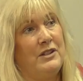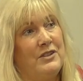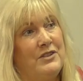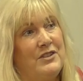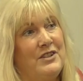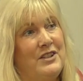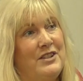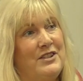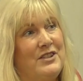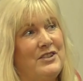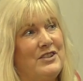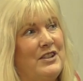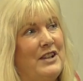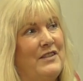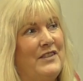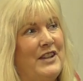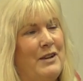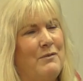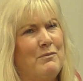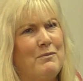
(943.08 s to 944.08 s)
as this
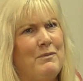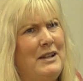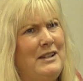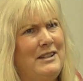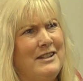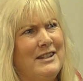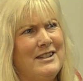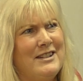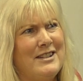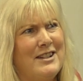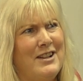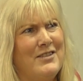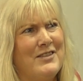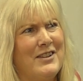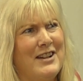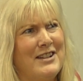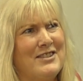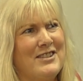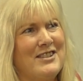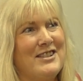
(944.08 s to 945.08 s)
thing many years ago now,
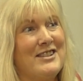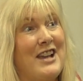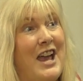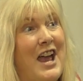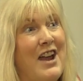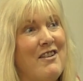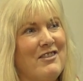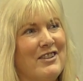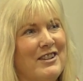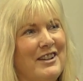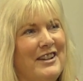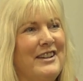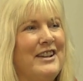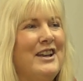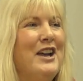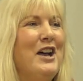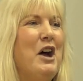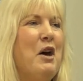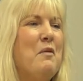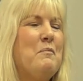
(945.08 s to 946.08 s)
actually, scarily,
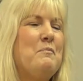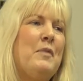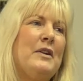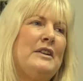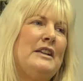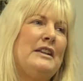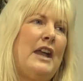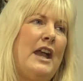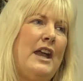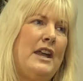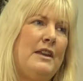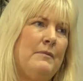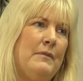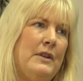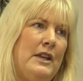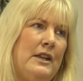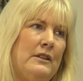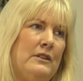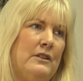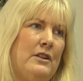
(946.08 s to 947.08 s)
but it came
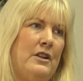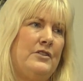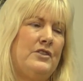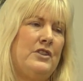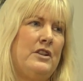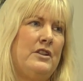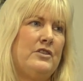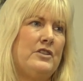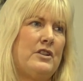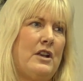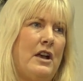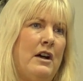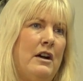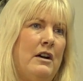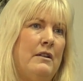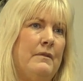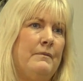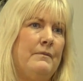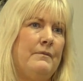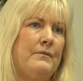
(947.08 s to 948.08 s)
in as this
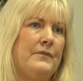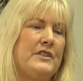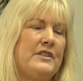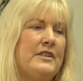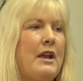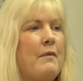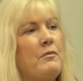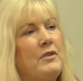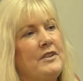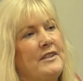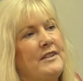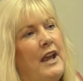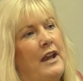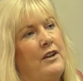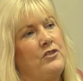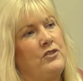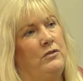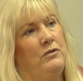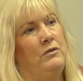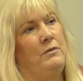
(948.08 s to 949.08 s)
um, separate
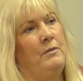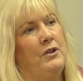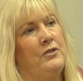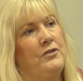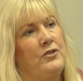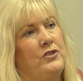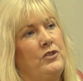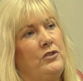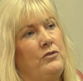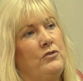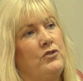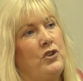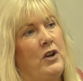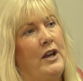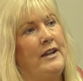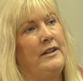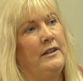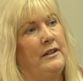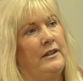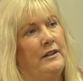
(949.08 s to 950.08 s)
section almost to
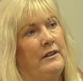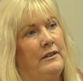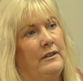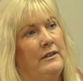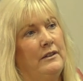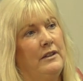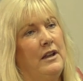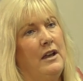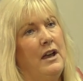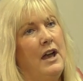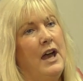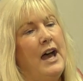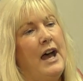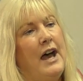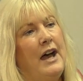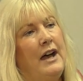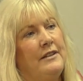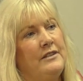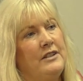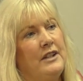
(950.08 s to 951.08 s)
training.
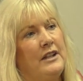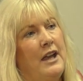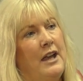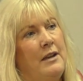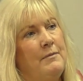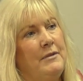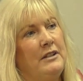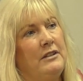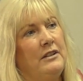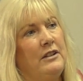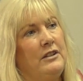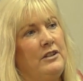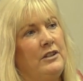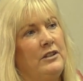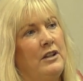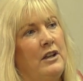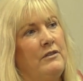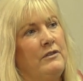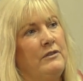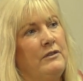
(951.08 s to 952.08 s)
And it came in that, you
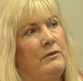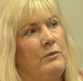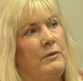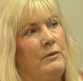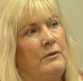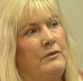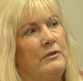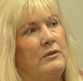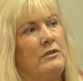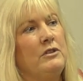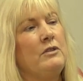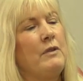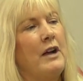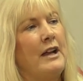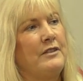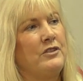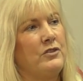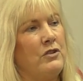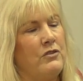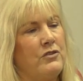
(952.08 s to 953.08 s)
know, you
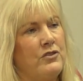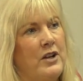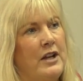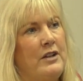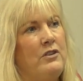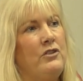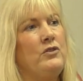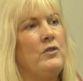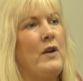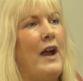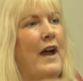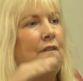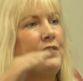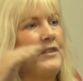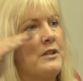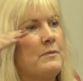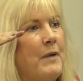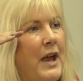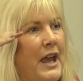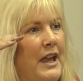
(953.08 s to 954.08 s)
had a dog trainer and you had
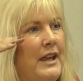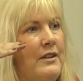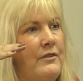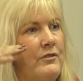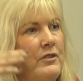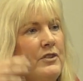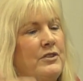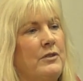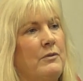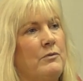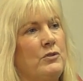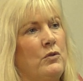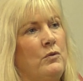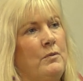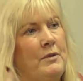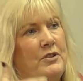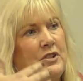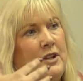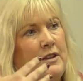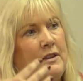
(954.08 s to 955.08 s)
this behaviourist. It was
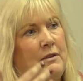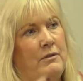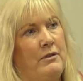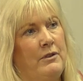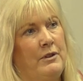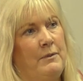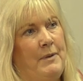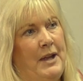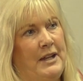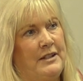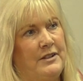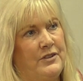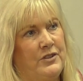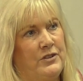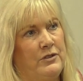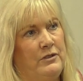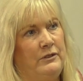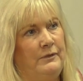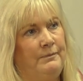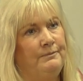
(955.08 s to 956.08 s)
almost like they were on a
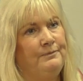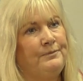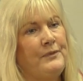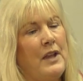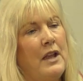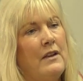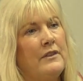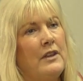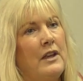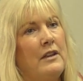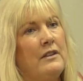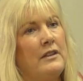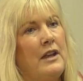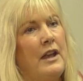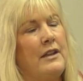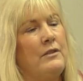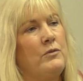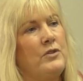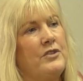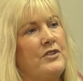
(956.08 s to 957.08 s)
pedestal, that
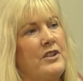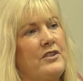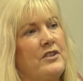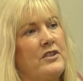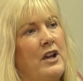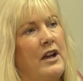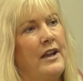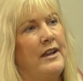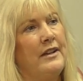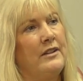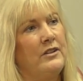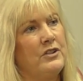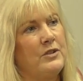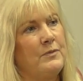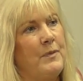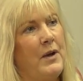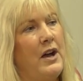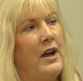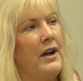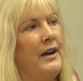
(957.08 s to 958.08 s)
there was a science
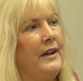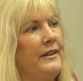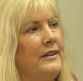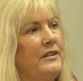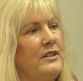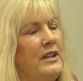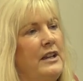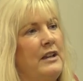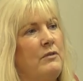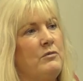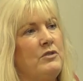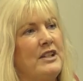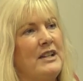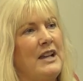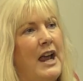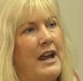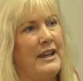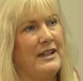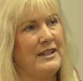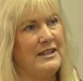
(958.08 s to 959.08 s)
behind it. It was an
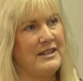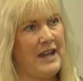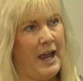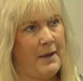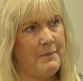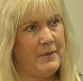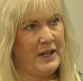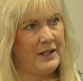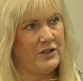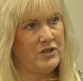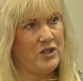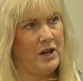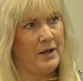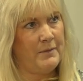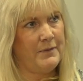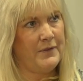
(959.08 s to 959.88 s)
academic type